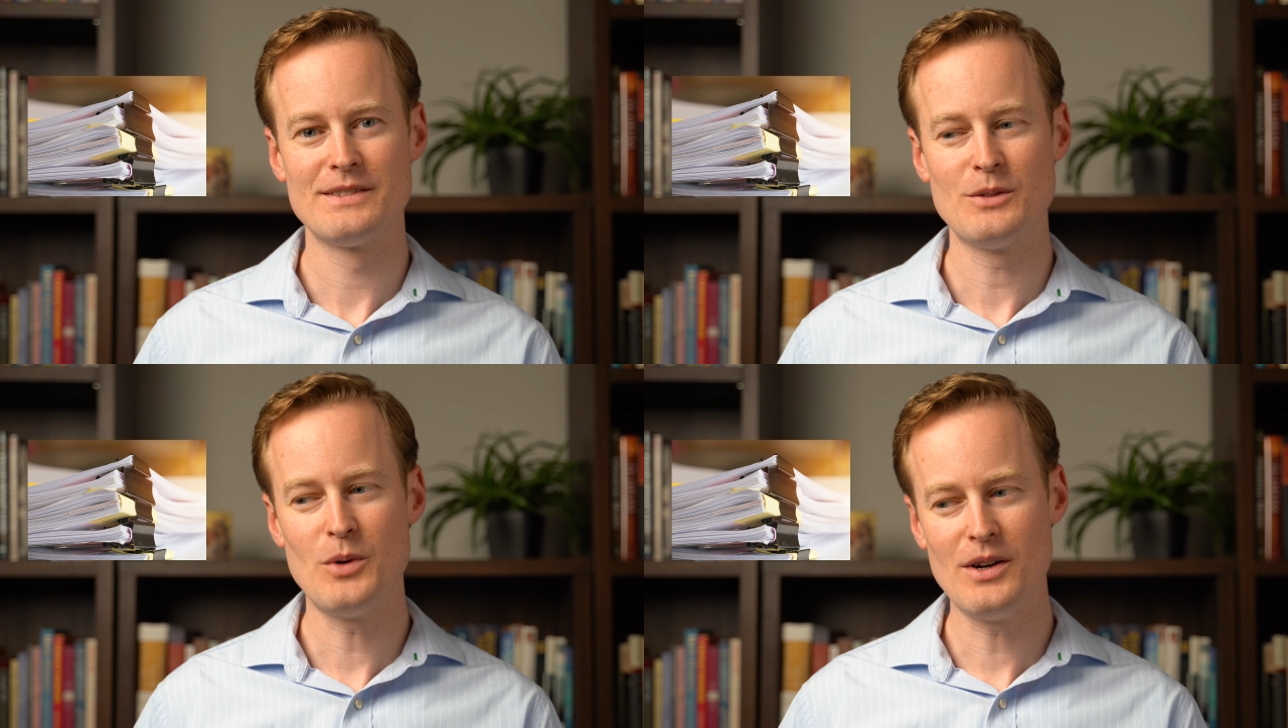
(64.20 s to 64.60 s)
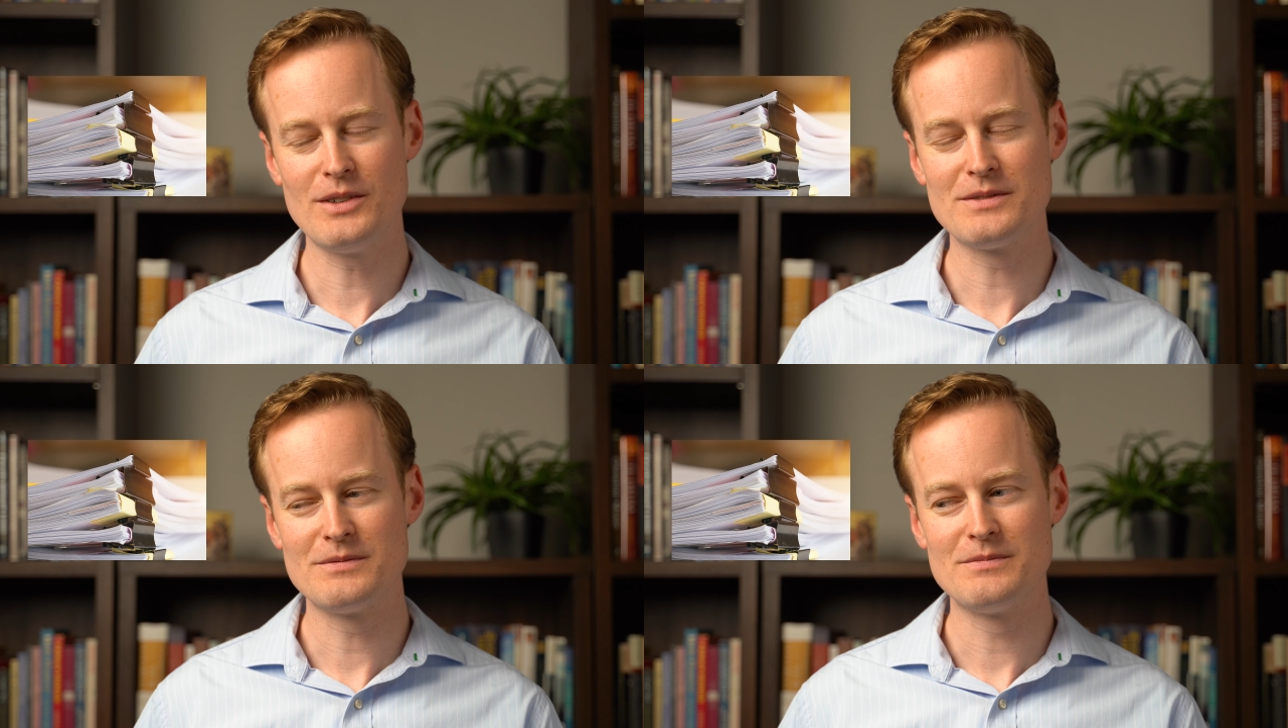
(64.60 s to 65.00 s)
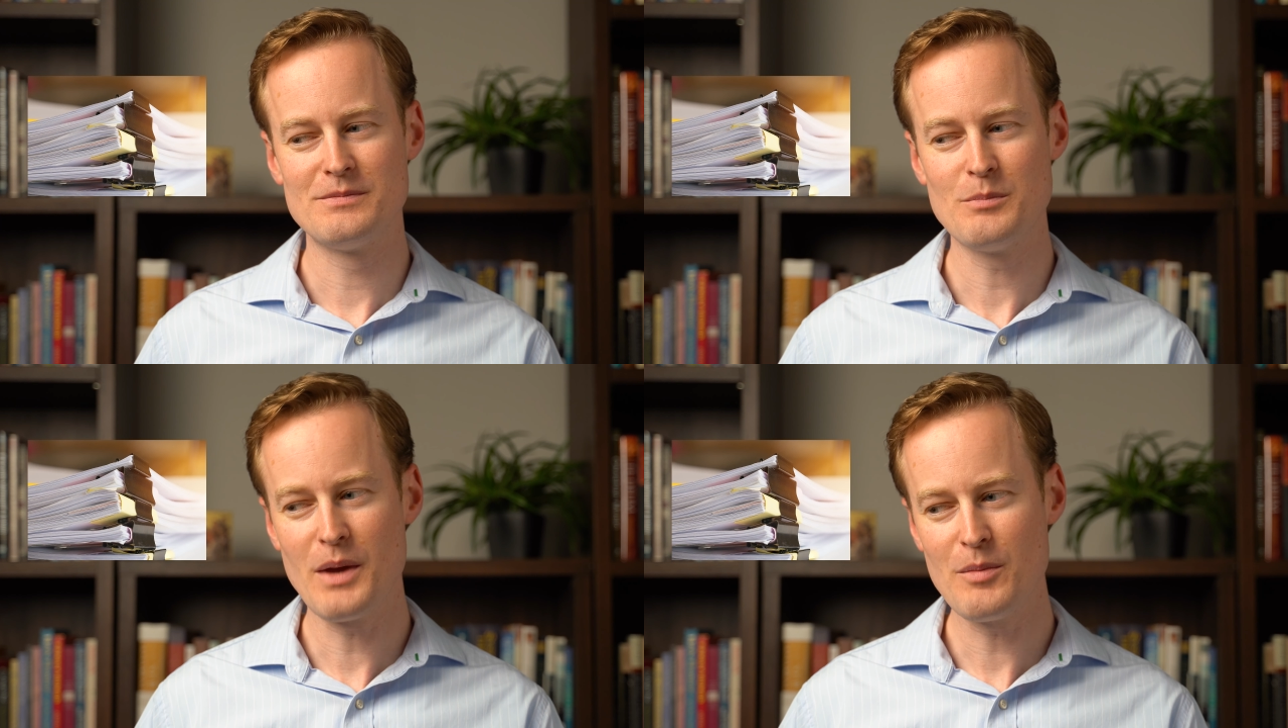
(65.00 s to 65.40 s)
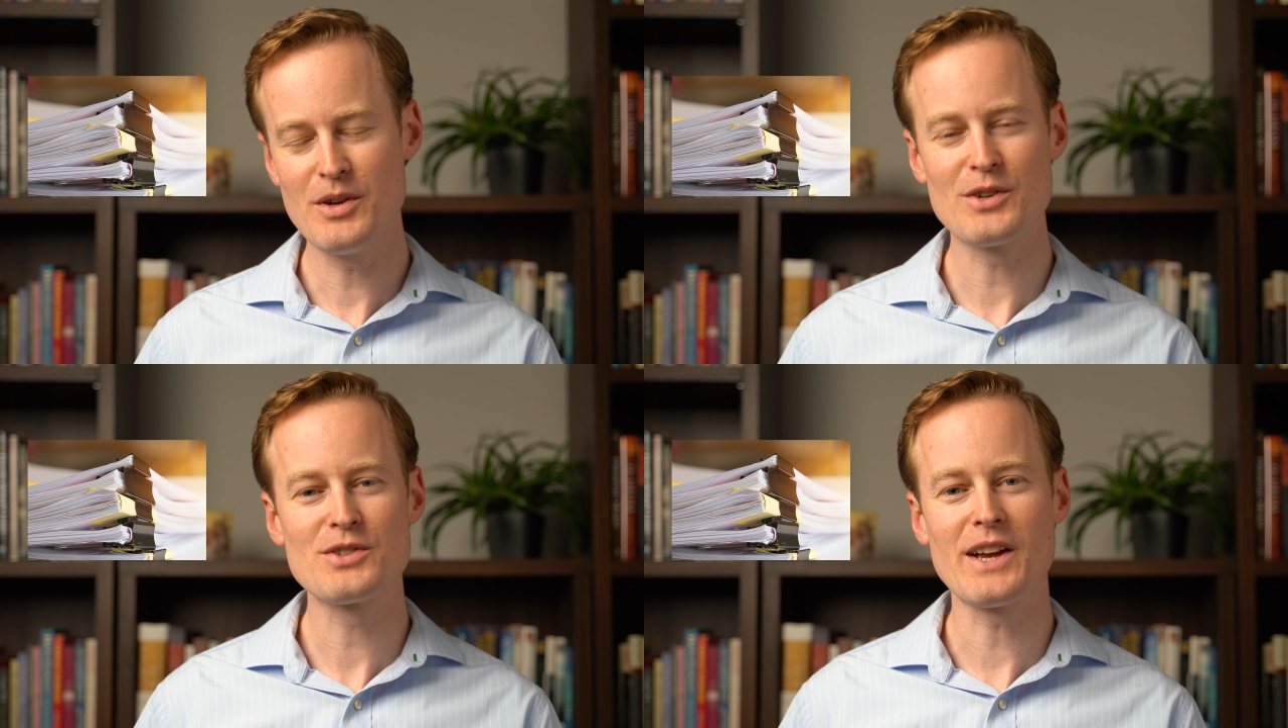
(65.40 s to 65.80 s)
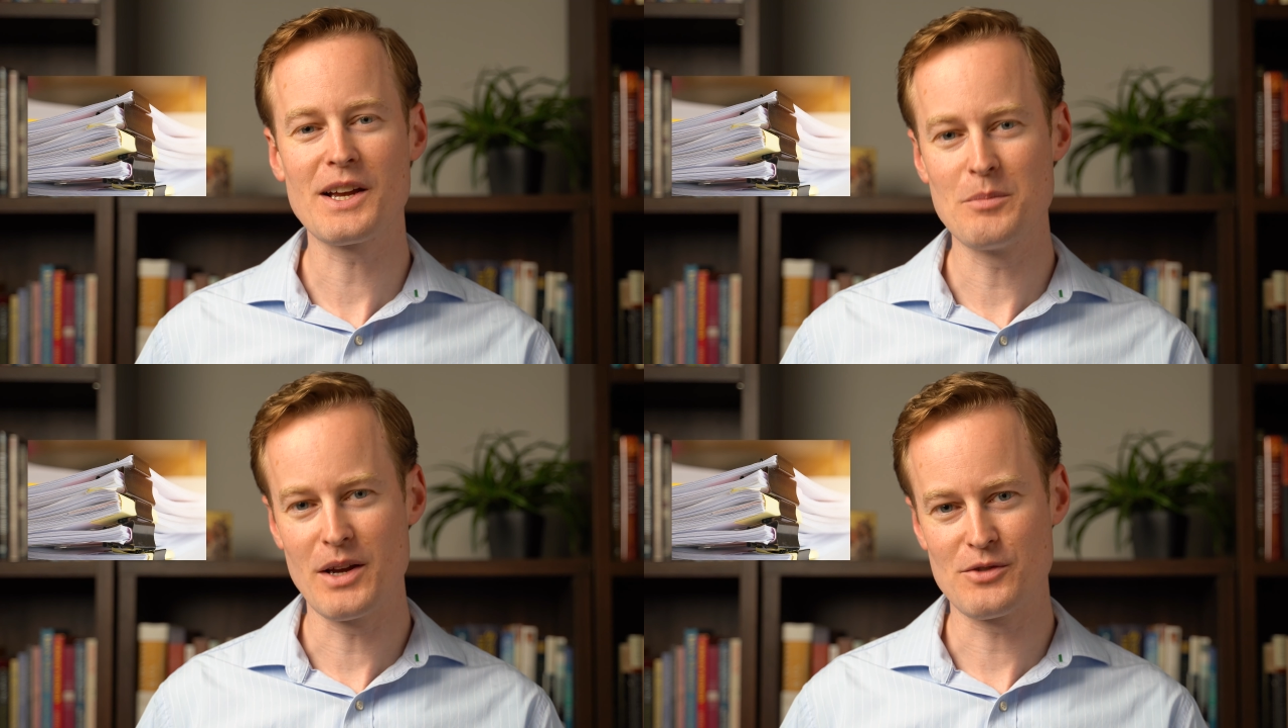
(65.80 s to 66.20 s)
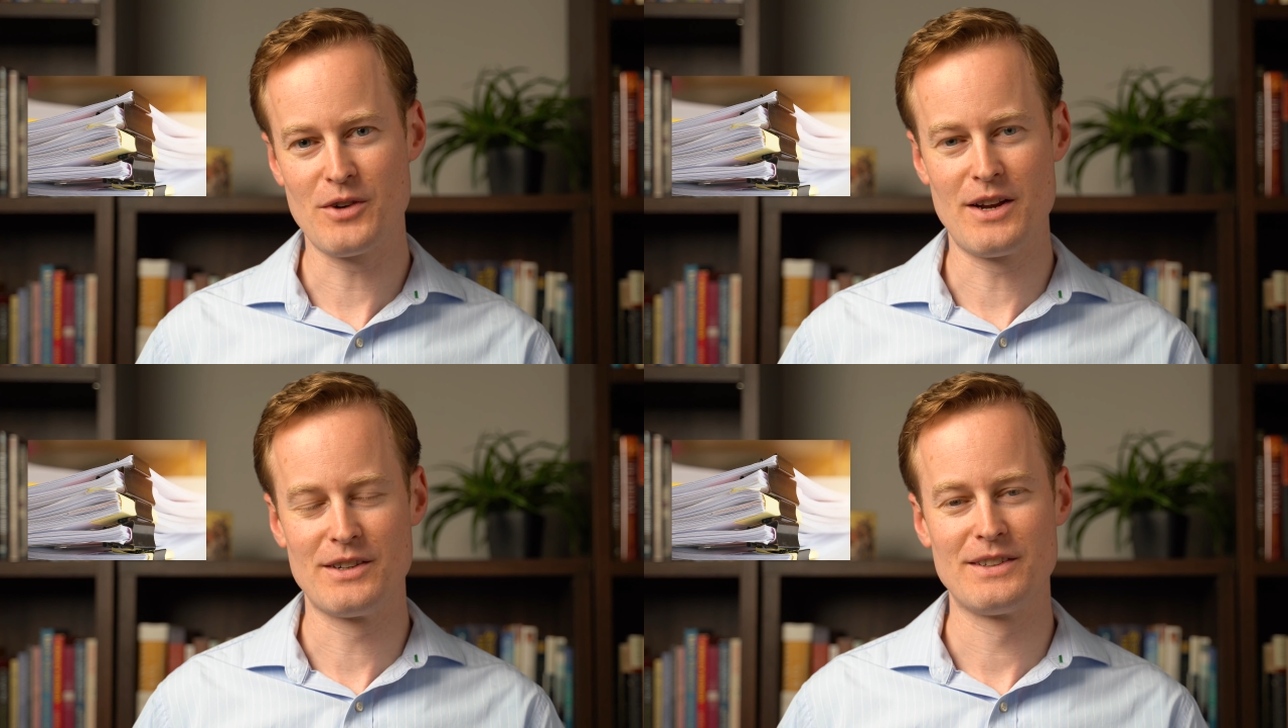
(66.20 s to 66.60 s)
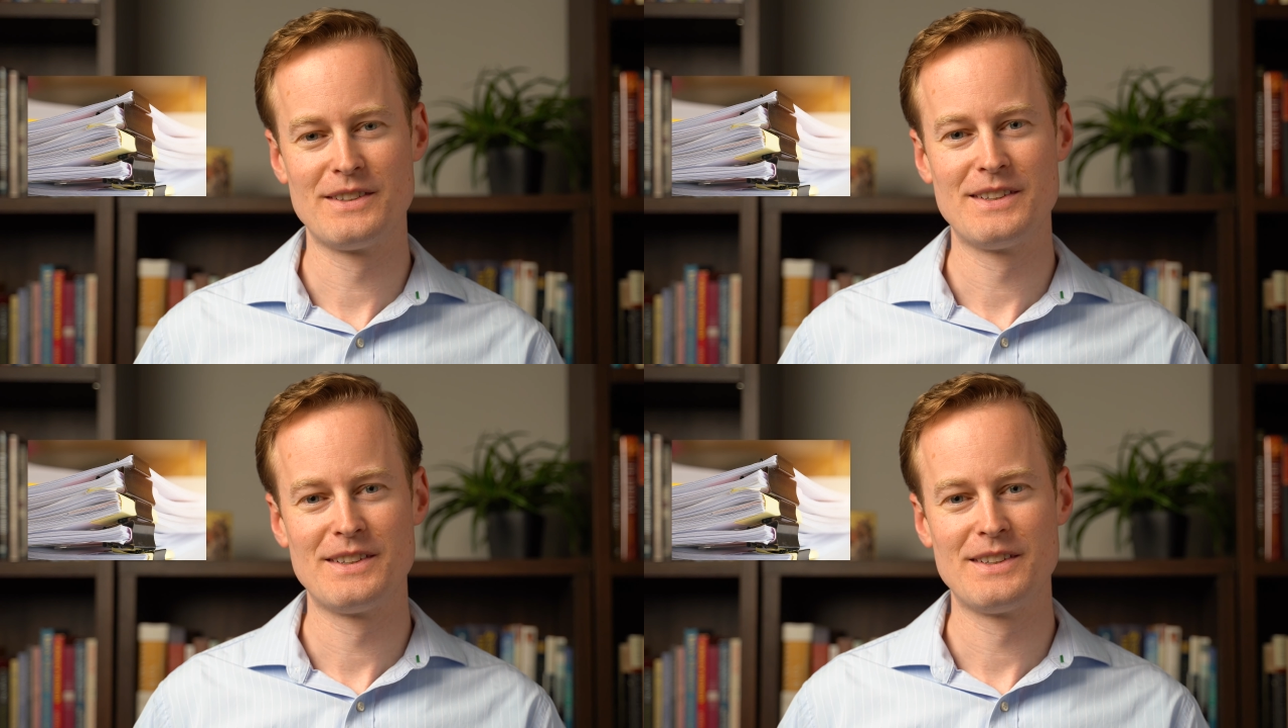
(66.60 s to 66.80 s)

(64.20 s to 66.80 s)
Well, maybe your second best friend.